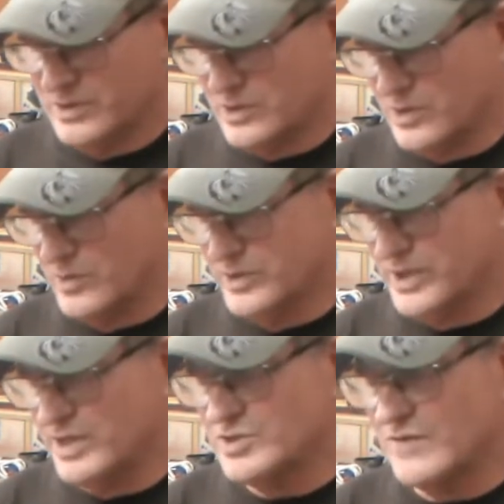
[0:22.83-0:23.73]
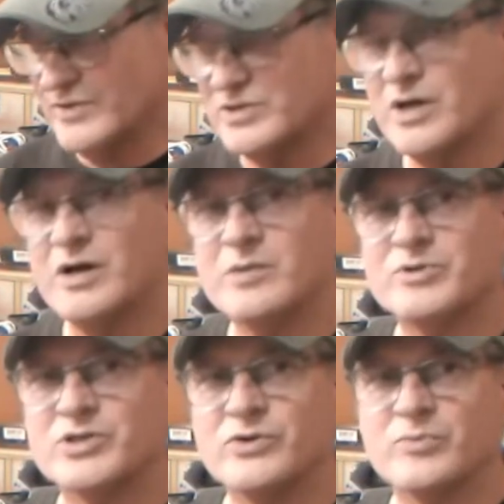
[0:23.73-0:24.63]
So it takes off a ton
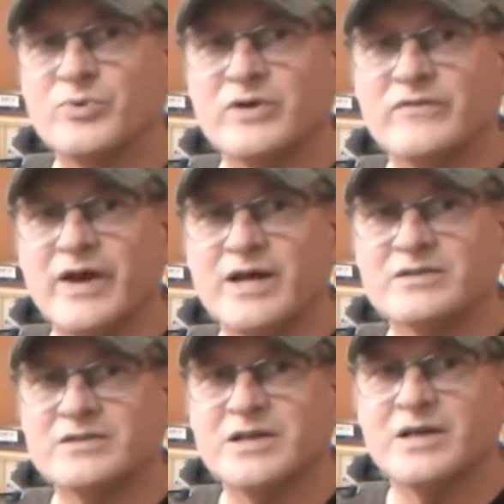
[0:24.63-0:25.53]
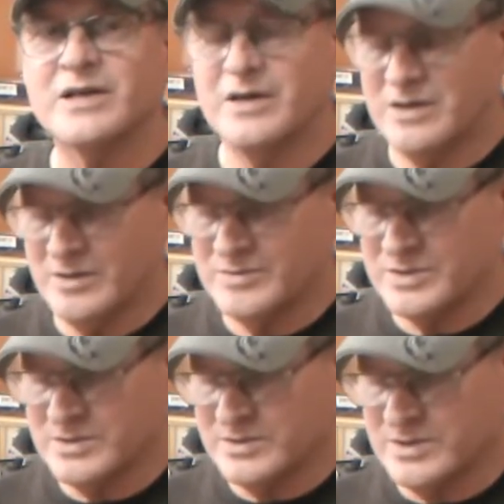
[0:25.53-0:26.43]
of material pretty fast. Uh,
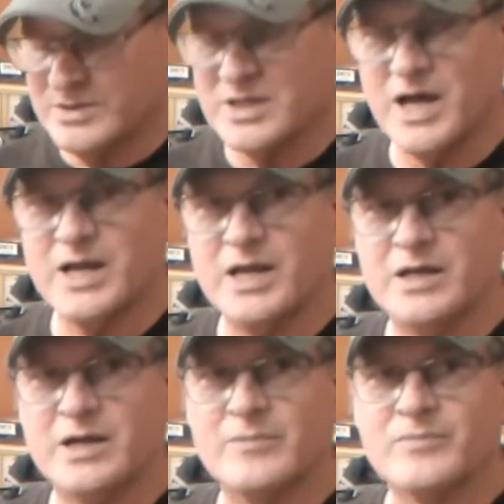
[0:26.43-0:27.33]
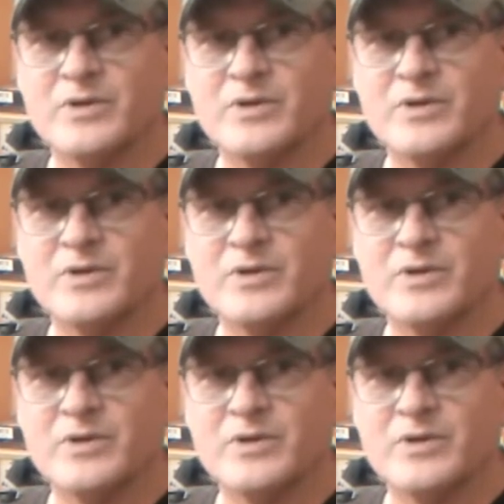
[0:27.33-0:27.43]
it's got a, uh,